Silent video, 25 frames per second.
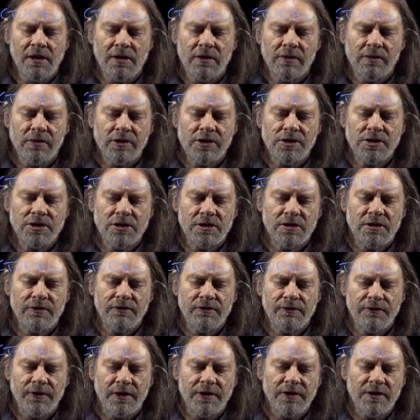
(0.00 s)
which are the
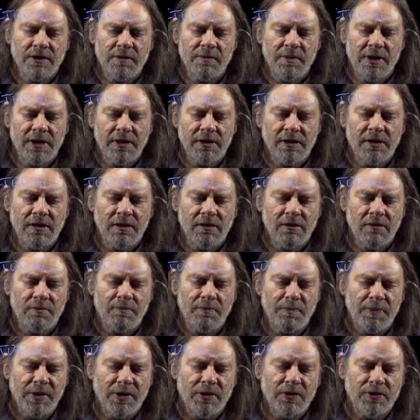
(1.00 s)
fundamental
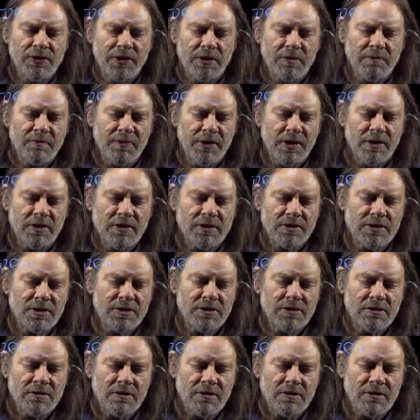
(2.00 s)
building blocks